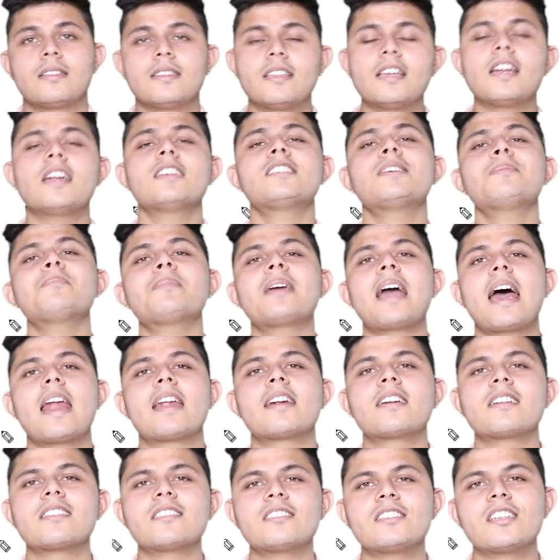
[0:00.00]
There are some
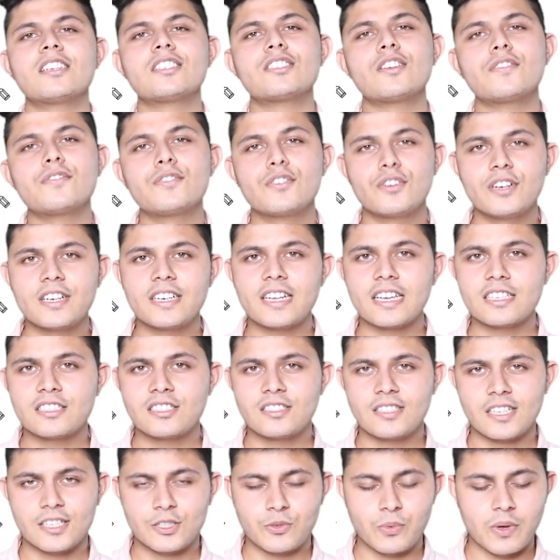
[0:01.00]
characteristics of unit
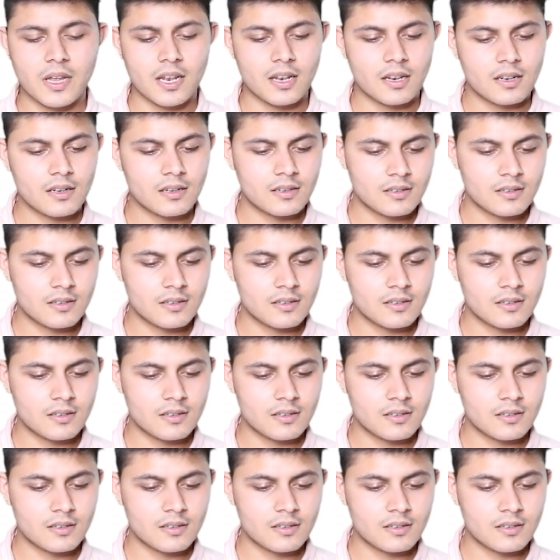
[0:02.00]
tests as well.